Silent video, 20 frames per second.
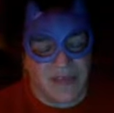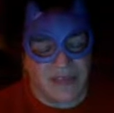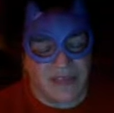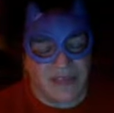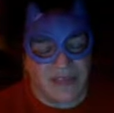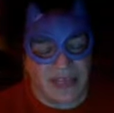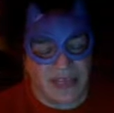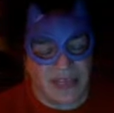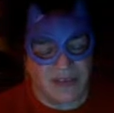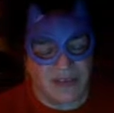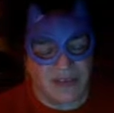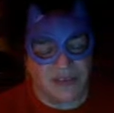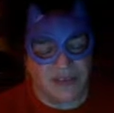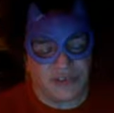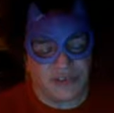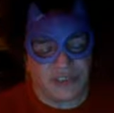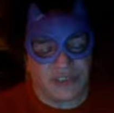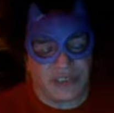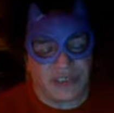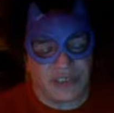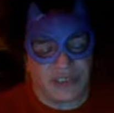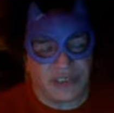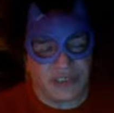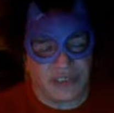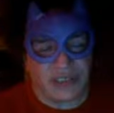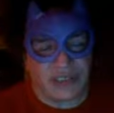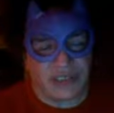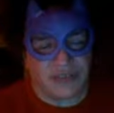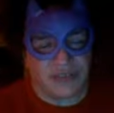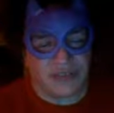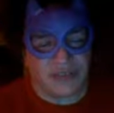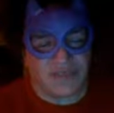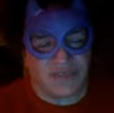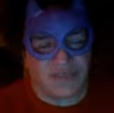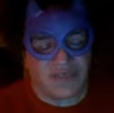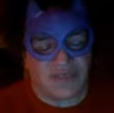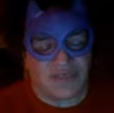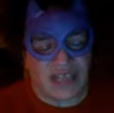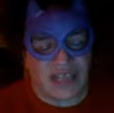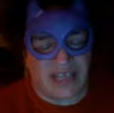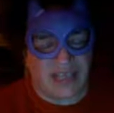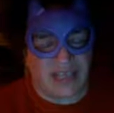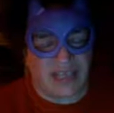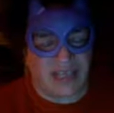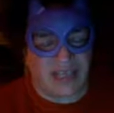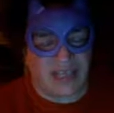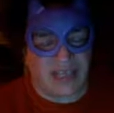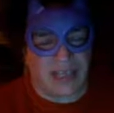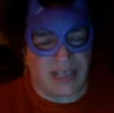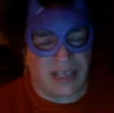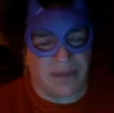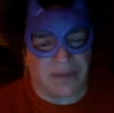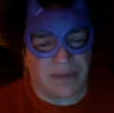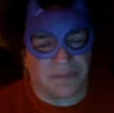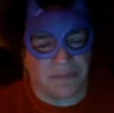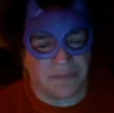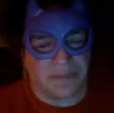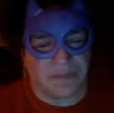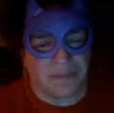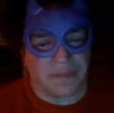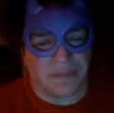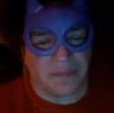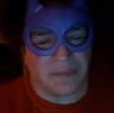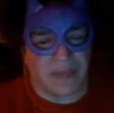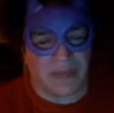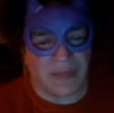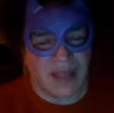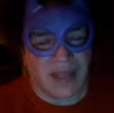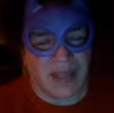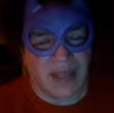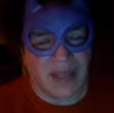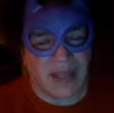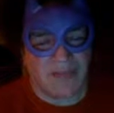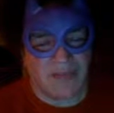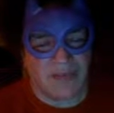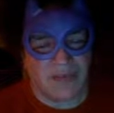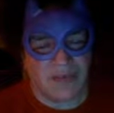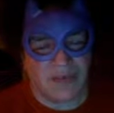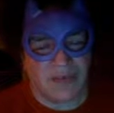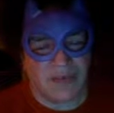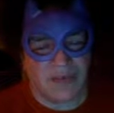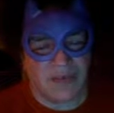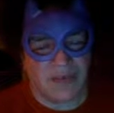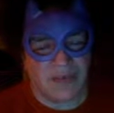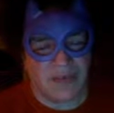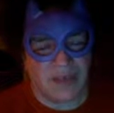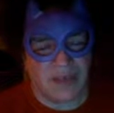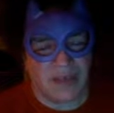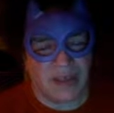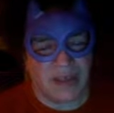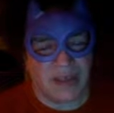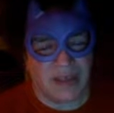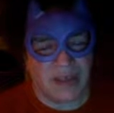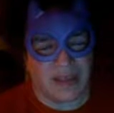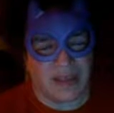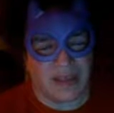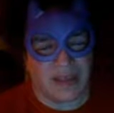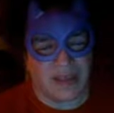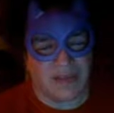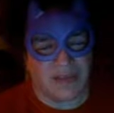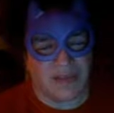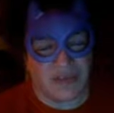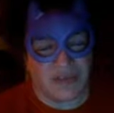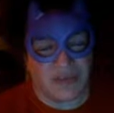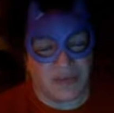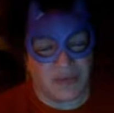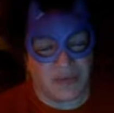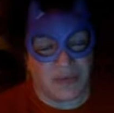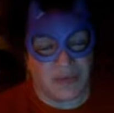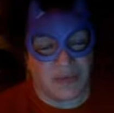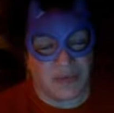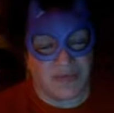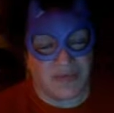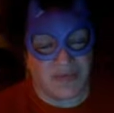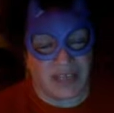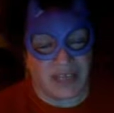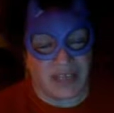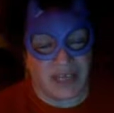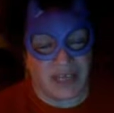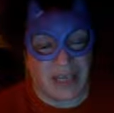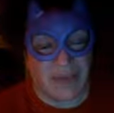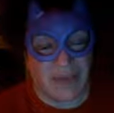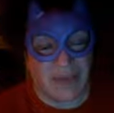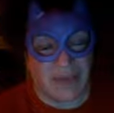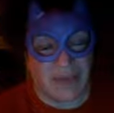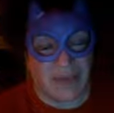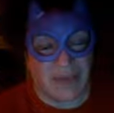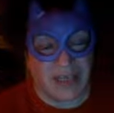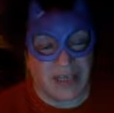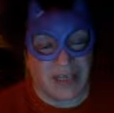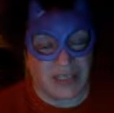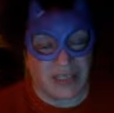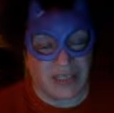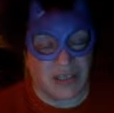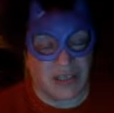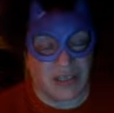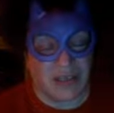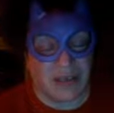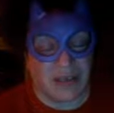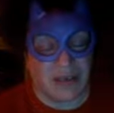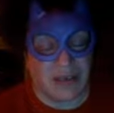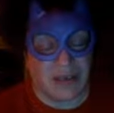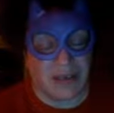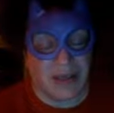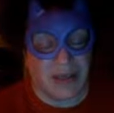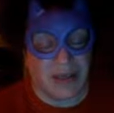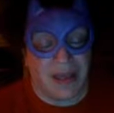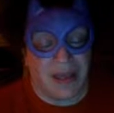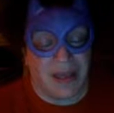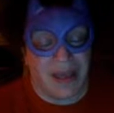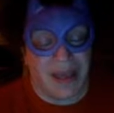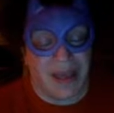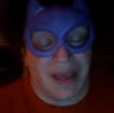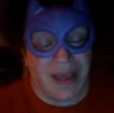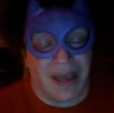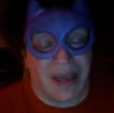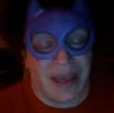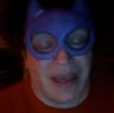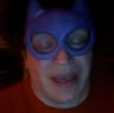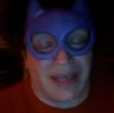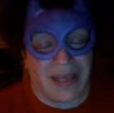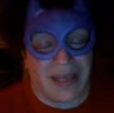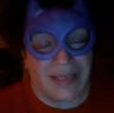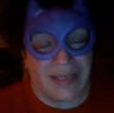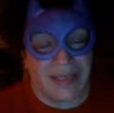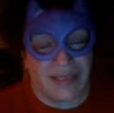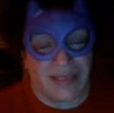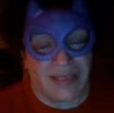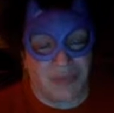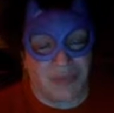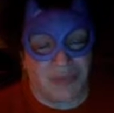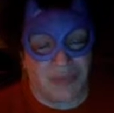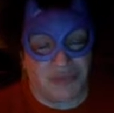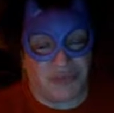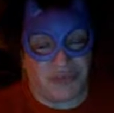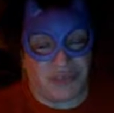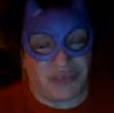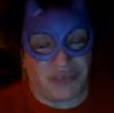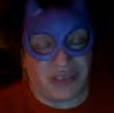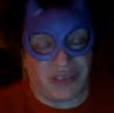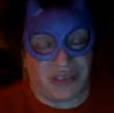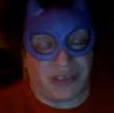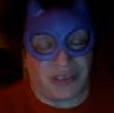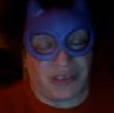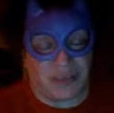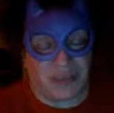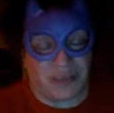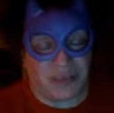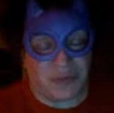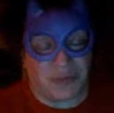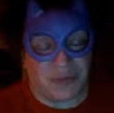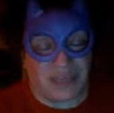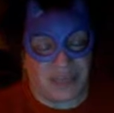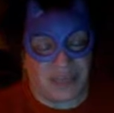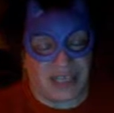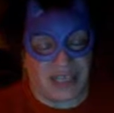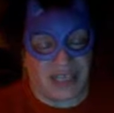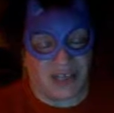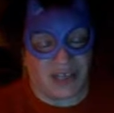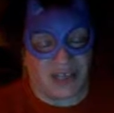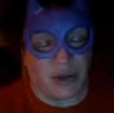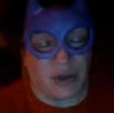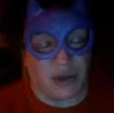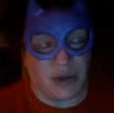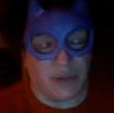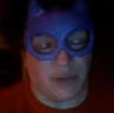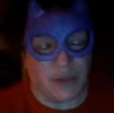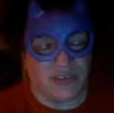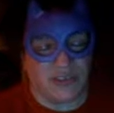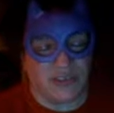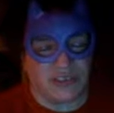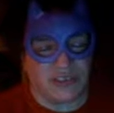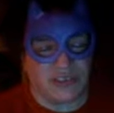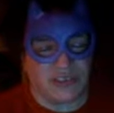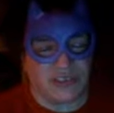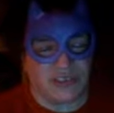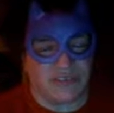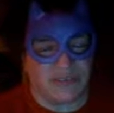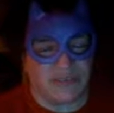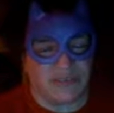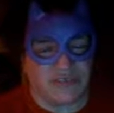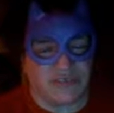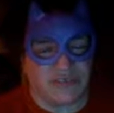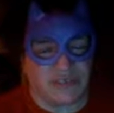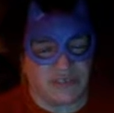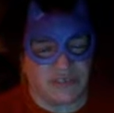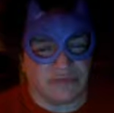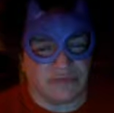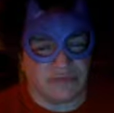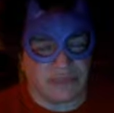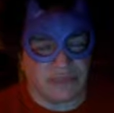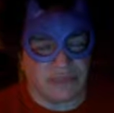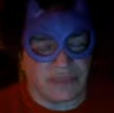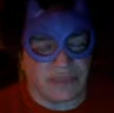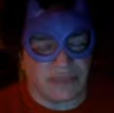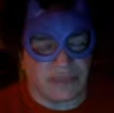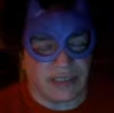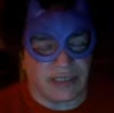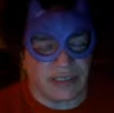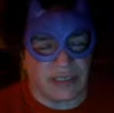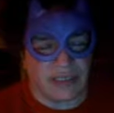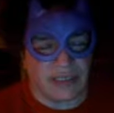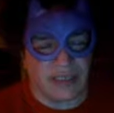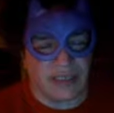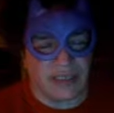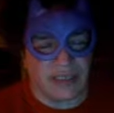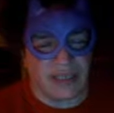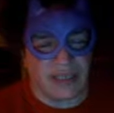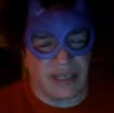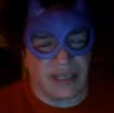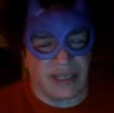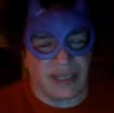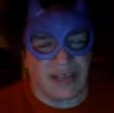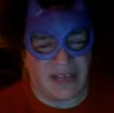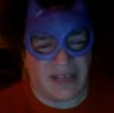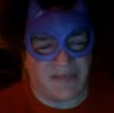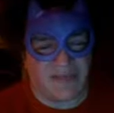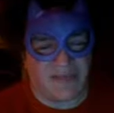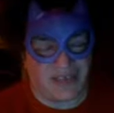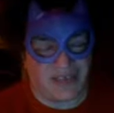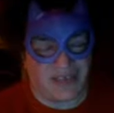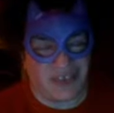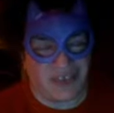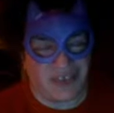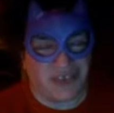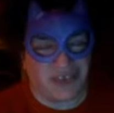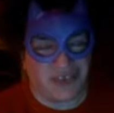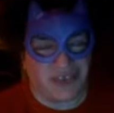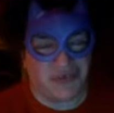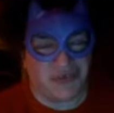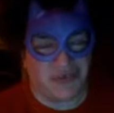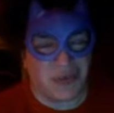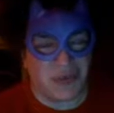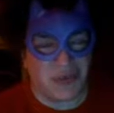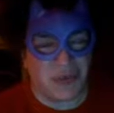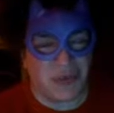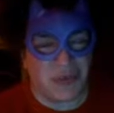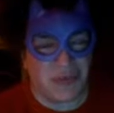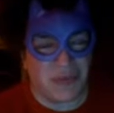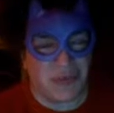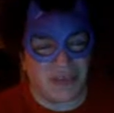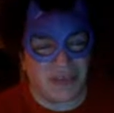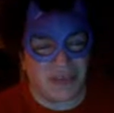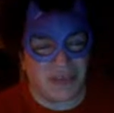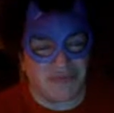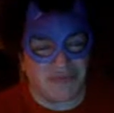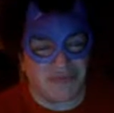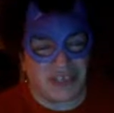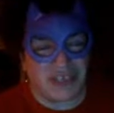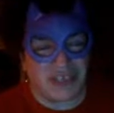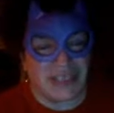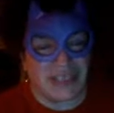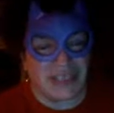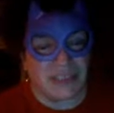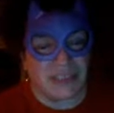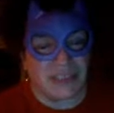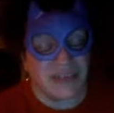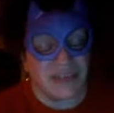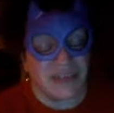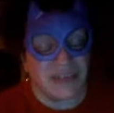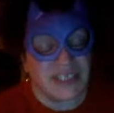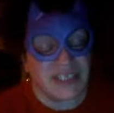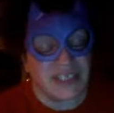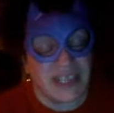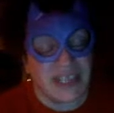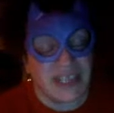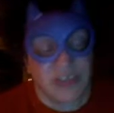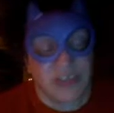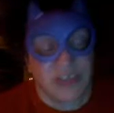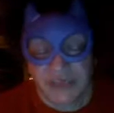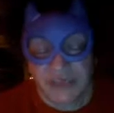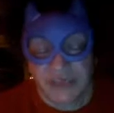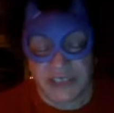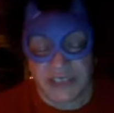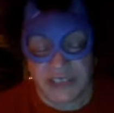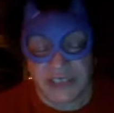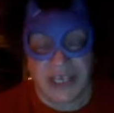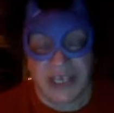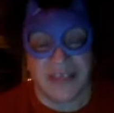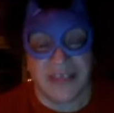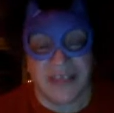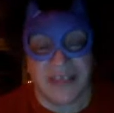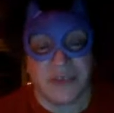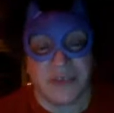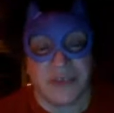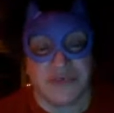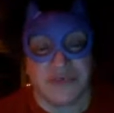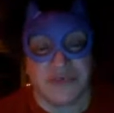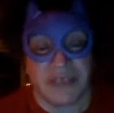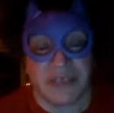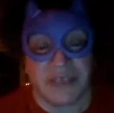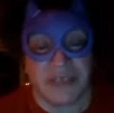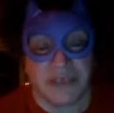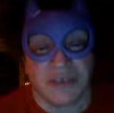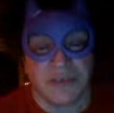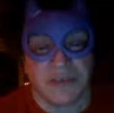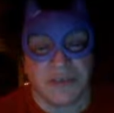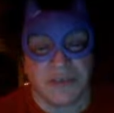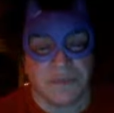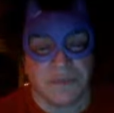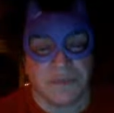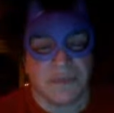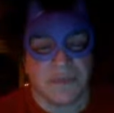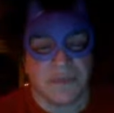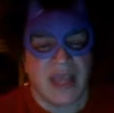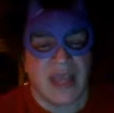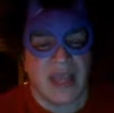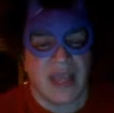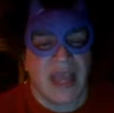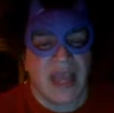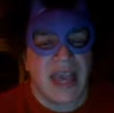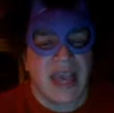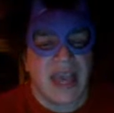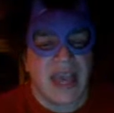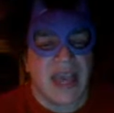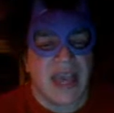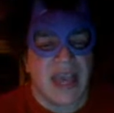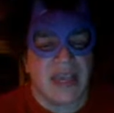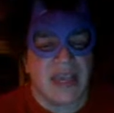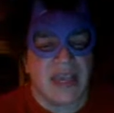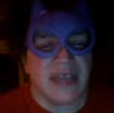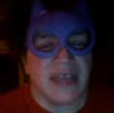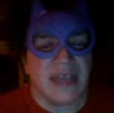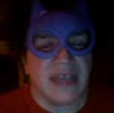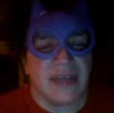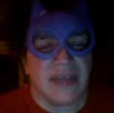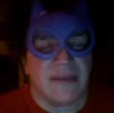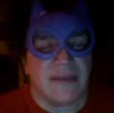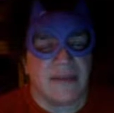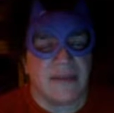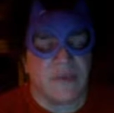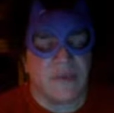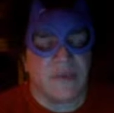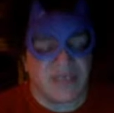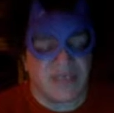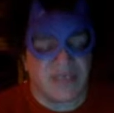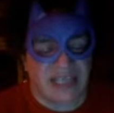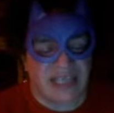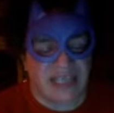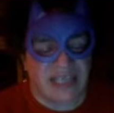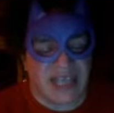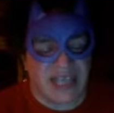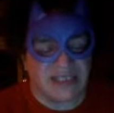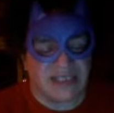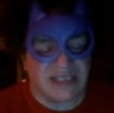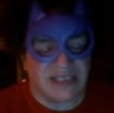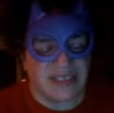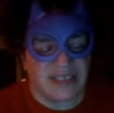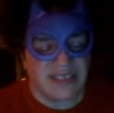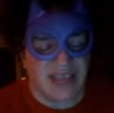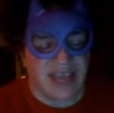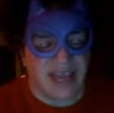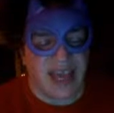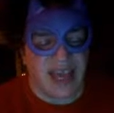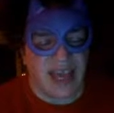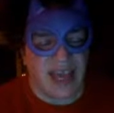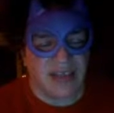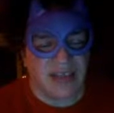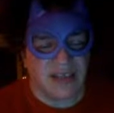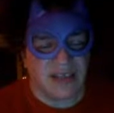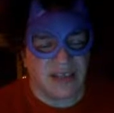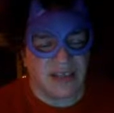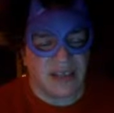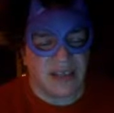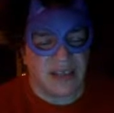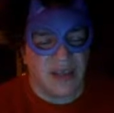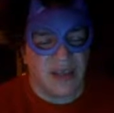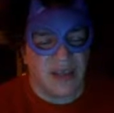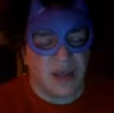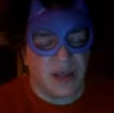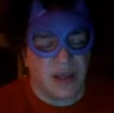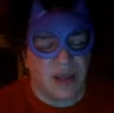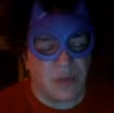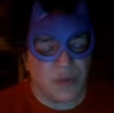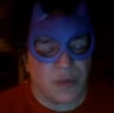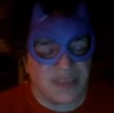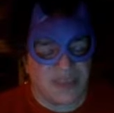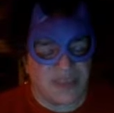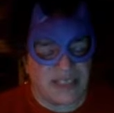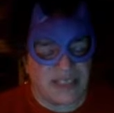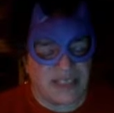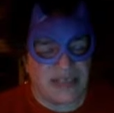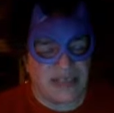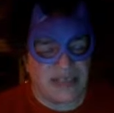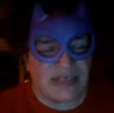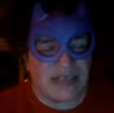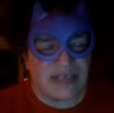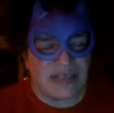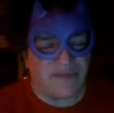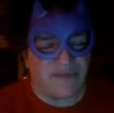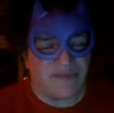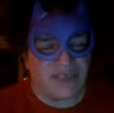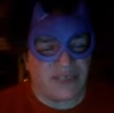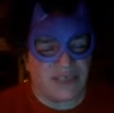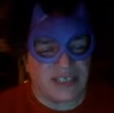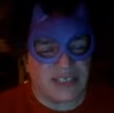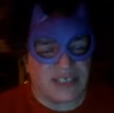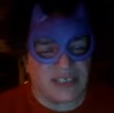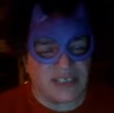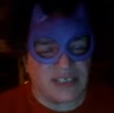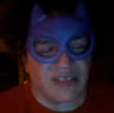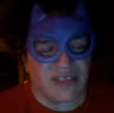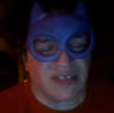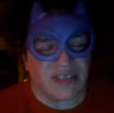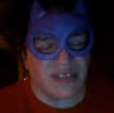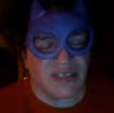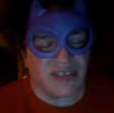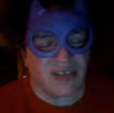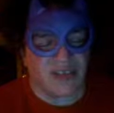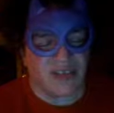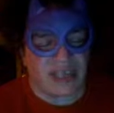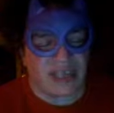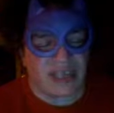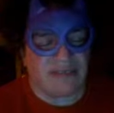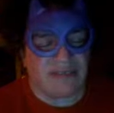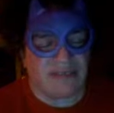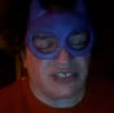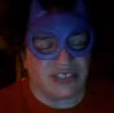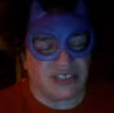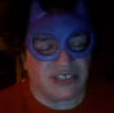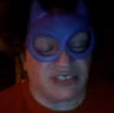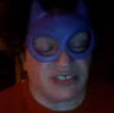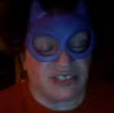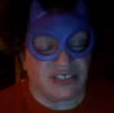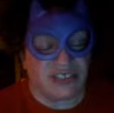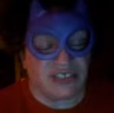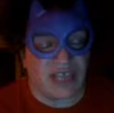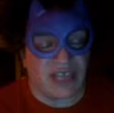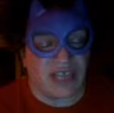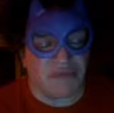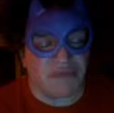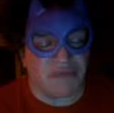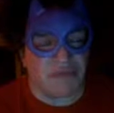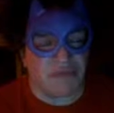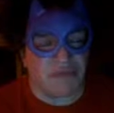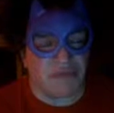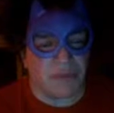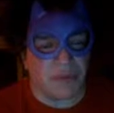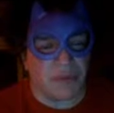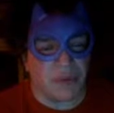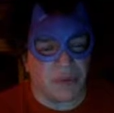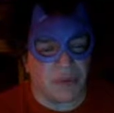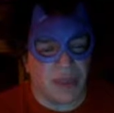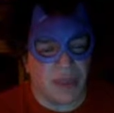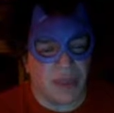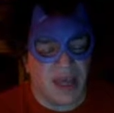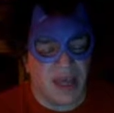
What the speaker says: The technology that they use for Lion King, even though this new movie that came out last year, I didn't appreciate that it was like almost a shot-for-shot remake. I thought you could do with a bit of originality, but the technology I think was really good. And with this cast that they had, the standout voices and the characters that shine through,